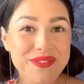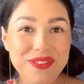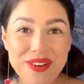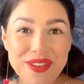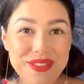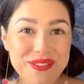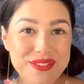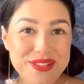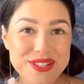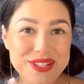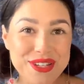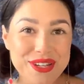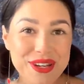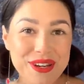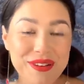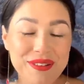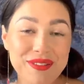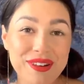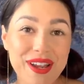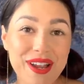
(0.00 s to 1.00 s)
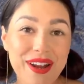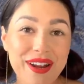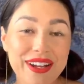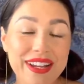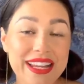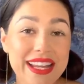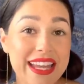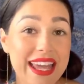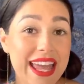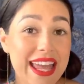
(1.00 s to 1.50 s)
further ado, we are
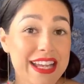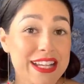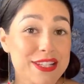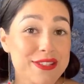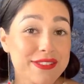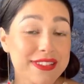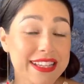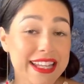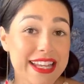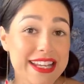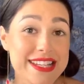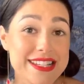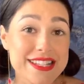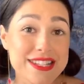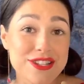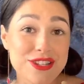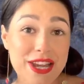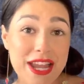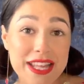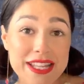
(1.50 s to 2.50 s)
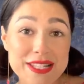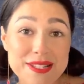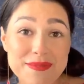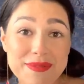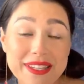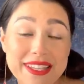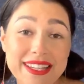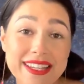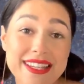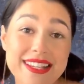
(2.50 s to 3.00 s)
going to get into it, ladies and gents,
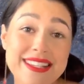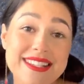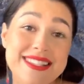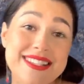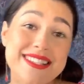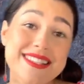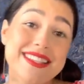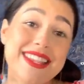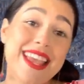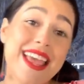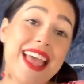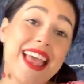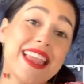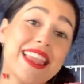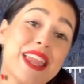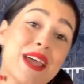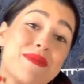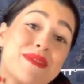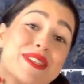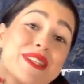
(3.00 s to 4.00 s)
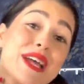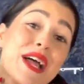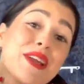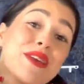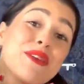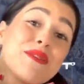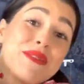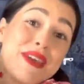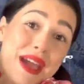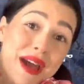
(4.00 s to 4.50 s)
because let me tell
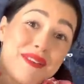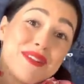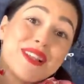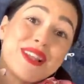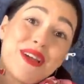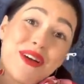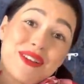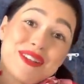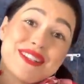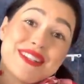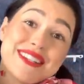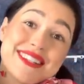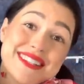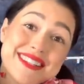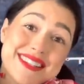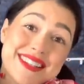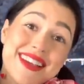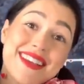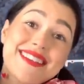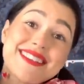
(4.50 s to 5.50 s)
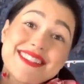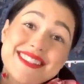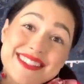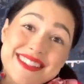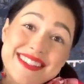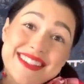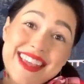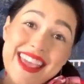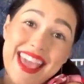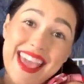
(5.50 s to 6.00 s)
you, we have a lot to discuss
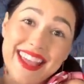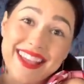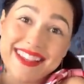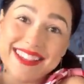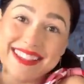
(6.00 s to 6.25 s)
today.